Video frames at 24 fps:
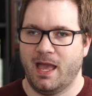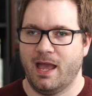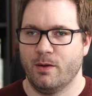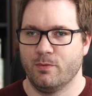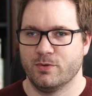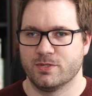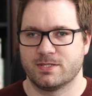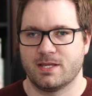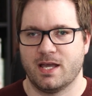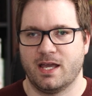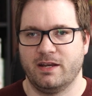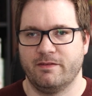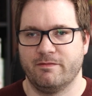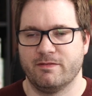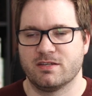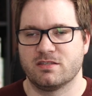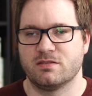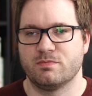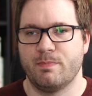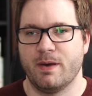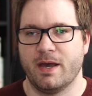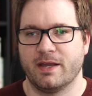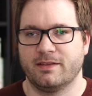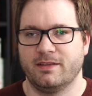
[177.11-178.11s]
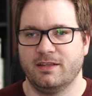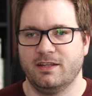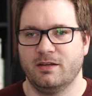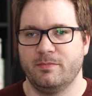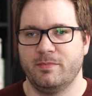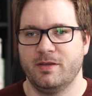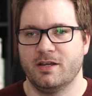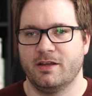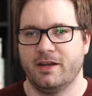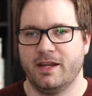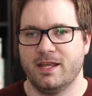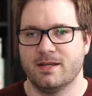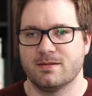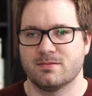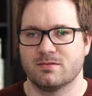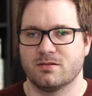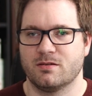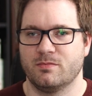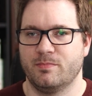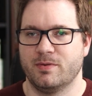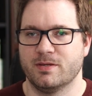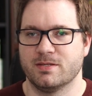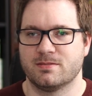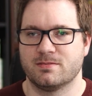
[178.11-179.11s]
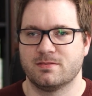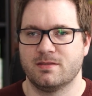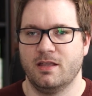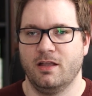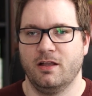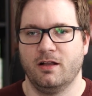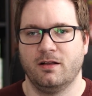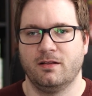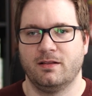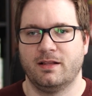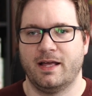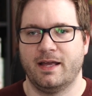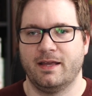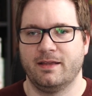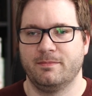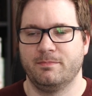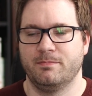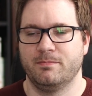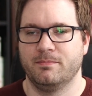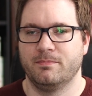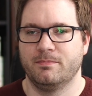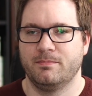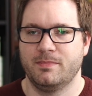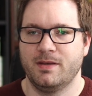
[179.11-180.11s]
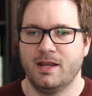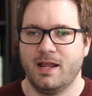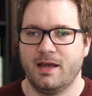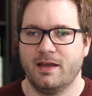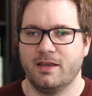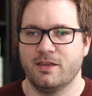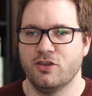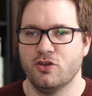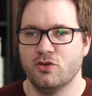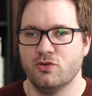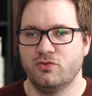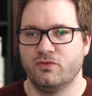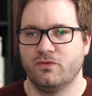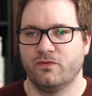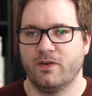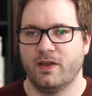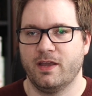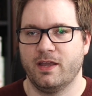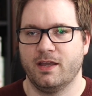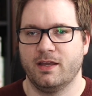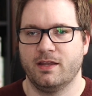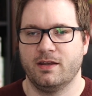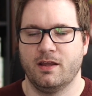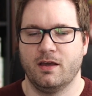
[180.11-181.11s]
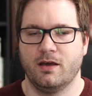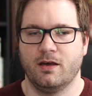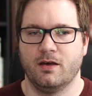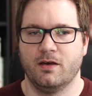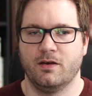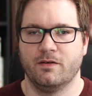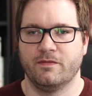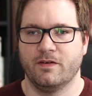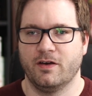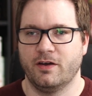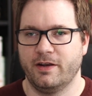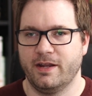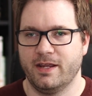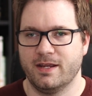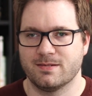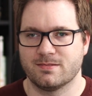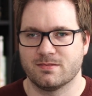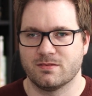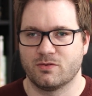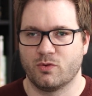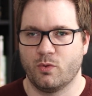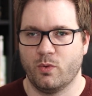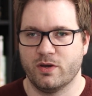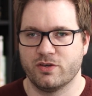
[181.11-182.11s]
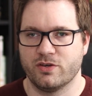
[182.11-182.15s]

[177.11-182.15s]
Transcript: I was kind of expecting to be unanswered, but still, I'm not a huge fan of unanswered